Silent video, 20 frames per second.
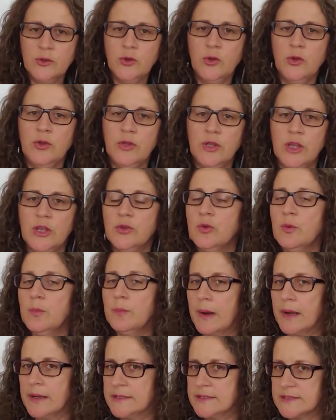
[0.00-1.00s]
do you need to
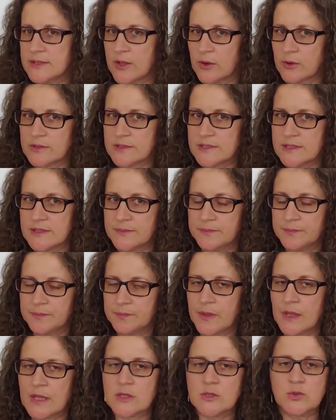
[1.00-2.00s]
buy stocks?
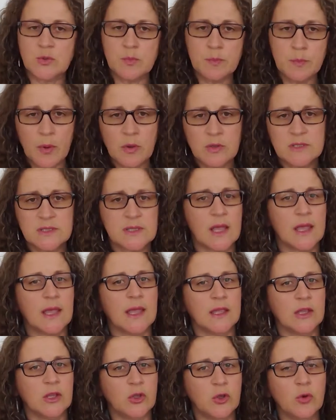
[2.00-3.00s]
Suppose
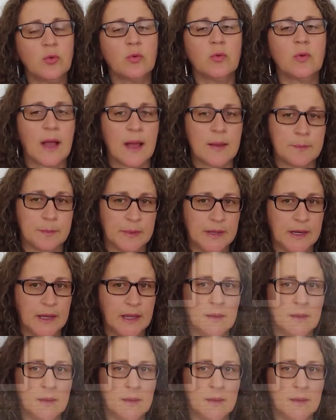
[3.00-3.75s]
a Hugo company